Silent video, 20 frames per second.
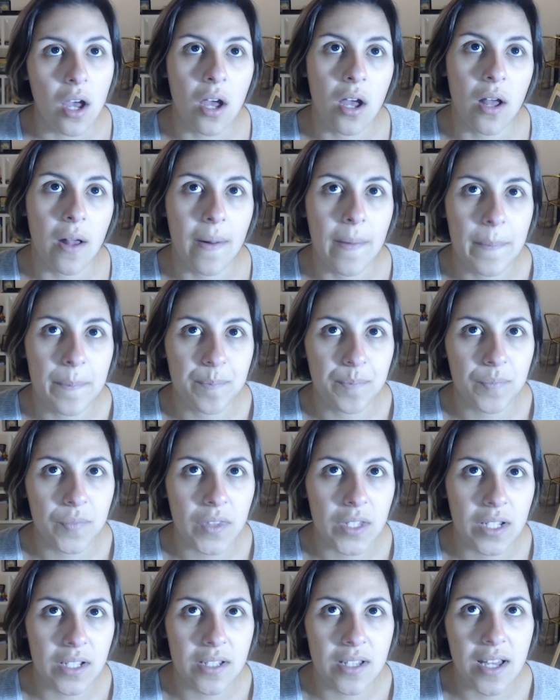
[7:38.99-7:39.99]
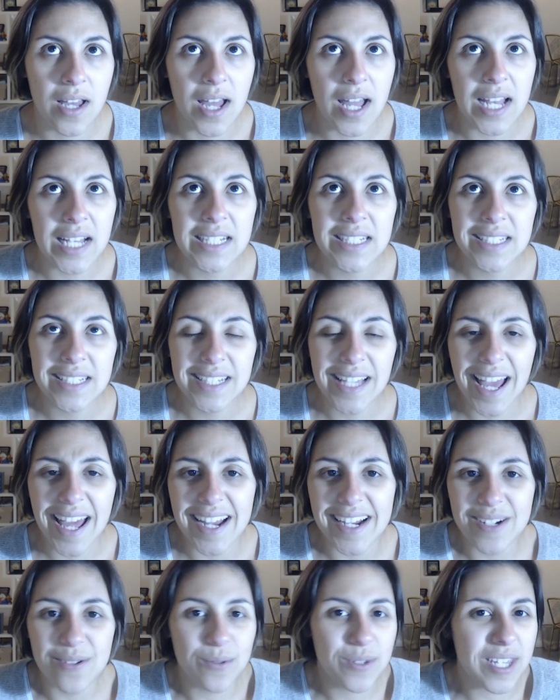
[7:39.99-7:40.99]
Um, and
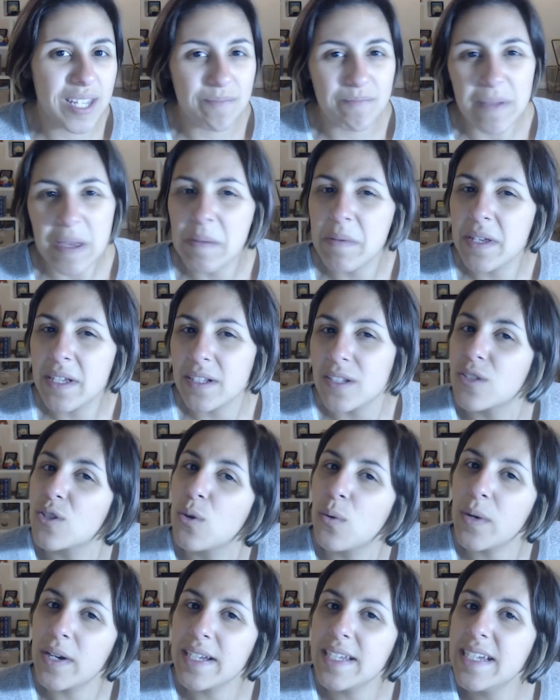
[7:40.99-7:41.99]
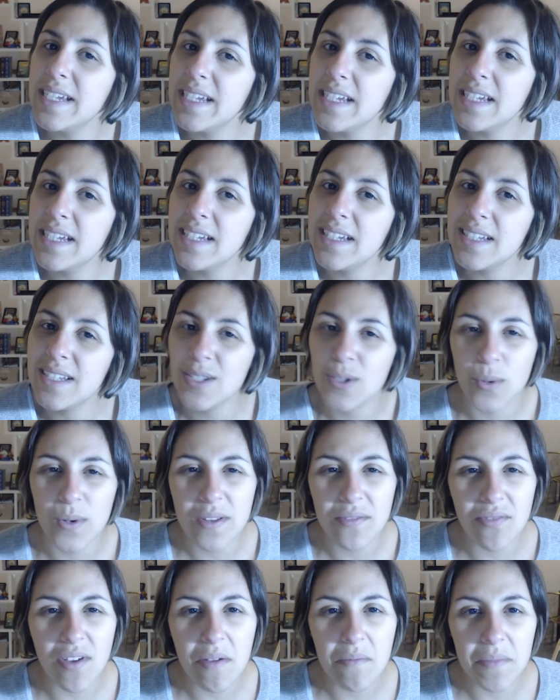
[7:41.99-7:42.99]
yeah, it was like maybe a 20,
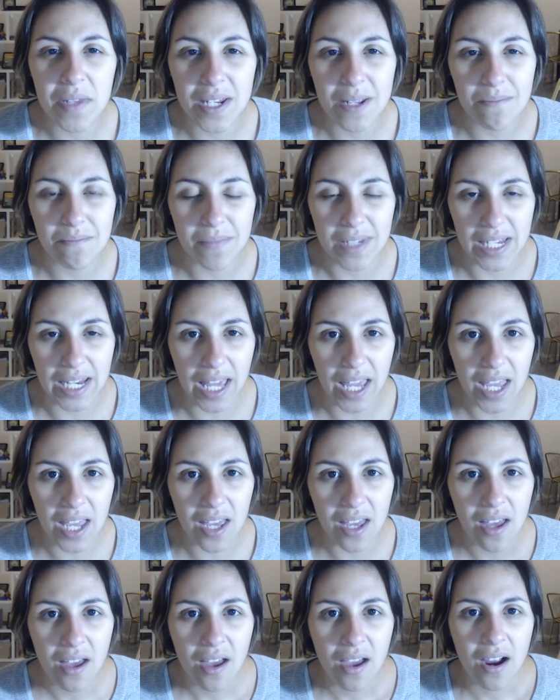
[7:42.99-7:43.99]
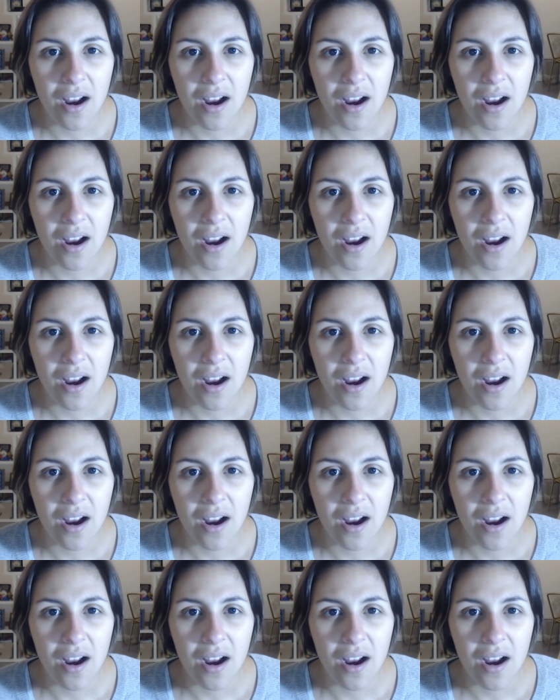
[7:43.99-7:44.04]
25 minute meeting.